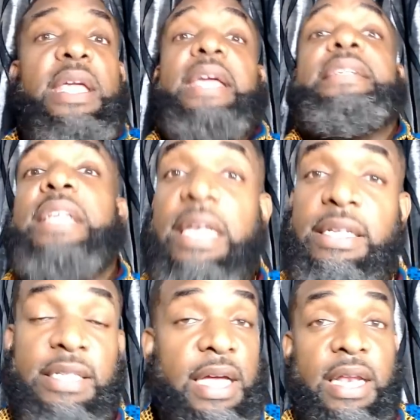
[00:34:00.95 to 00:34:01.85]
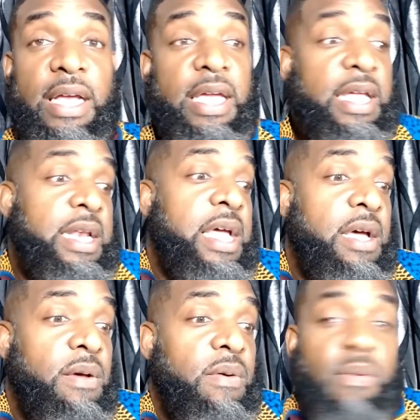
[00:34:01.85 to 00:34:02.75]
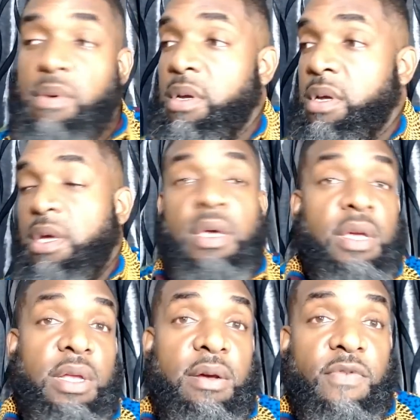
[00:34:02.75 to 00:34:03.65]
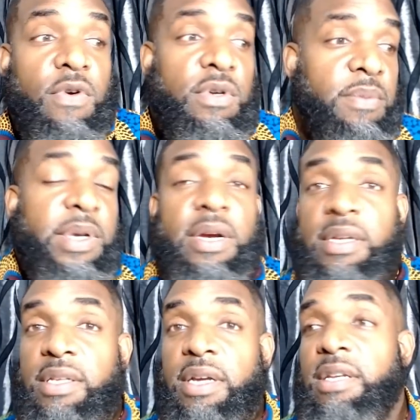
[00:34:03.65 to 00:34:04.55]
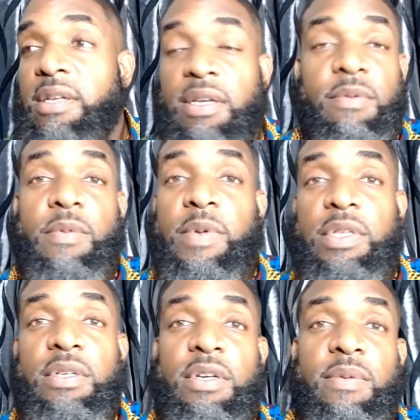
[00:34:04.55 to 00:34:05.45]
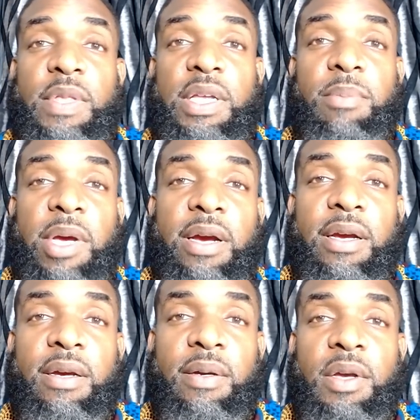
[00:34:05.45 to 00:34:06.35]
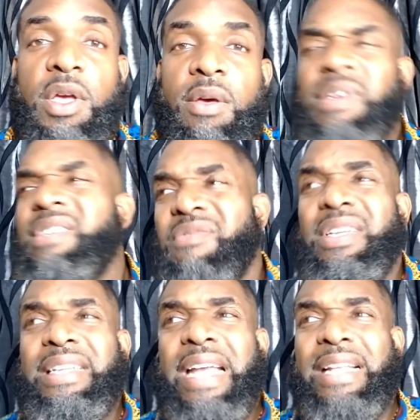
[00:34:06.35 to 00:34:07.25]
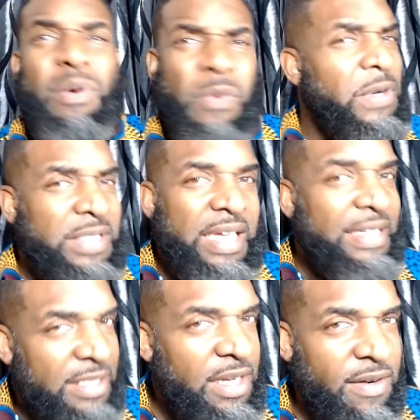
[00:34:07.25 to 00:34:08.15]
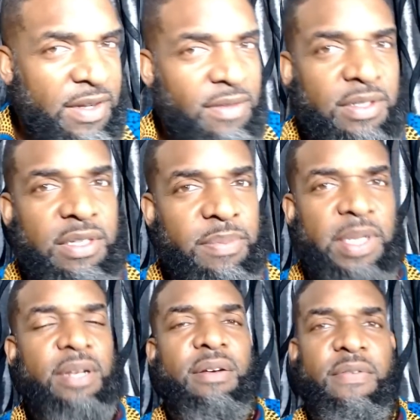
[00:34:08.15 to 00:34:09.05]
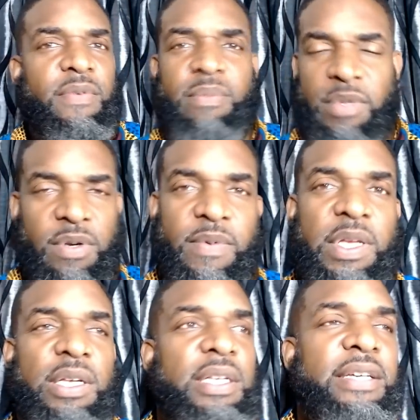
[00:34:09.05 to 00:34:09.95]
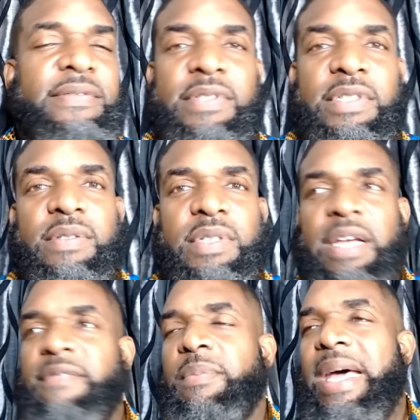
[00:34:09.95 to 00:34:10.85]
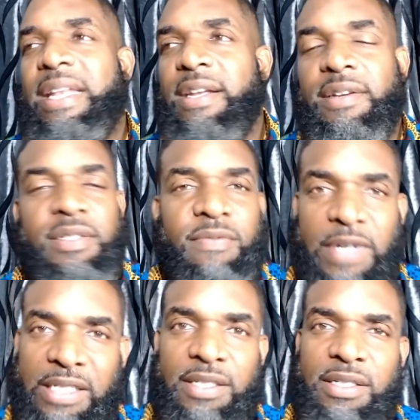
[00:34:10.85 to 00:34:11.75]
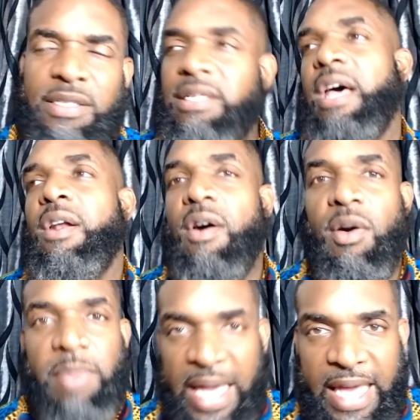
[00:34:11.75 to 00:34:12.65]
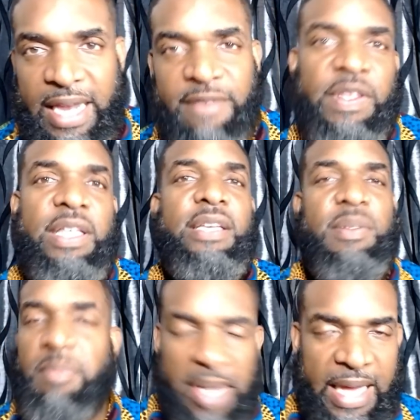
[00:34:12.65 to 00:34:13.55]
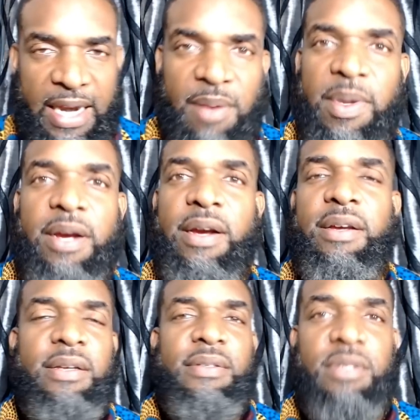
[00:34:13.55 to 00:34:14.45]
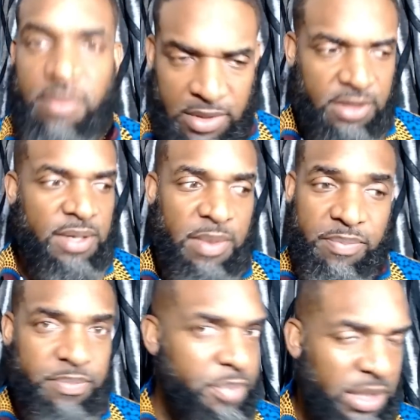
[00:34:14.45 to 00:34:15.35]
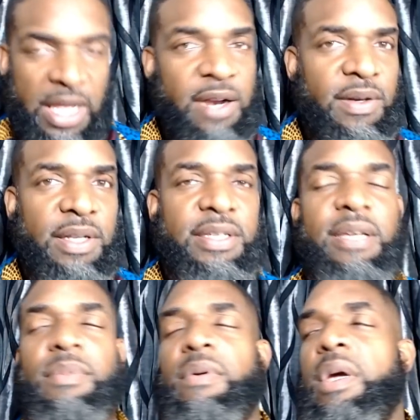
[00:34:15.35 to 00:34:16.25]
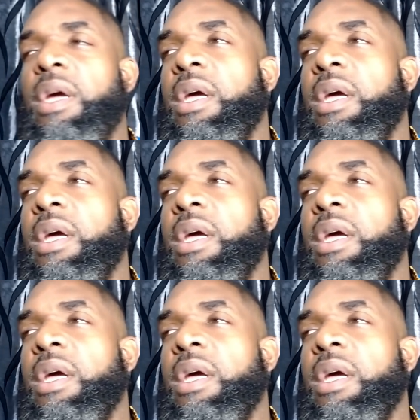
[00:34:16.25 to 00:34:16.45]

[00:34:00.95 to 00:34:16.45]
I can't change that. I can't now. You know, of course, America's there, and you deal with what you deal with in America, which is really not the worst case scenario, just depending on, you know, where you live. So everybody there isn't racist, it's not all bad, everything isn't bad in America. So just let me put that on the table.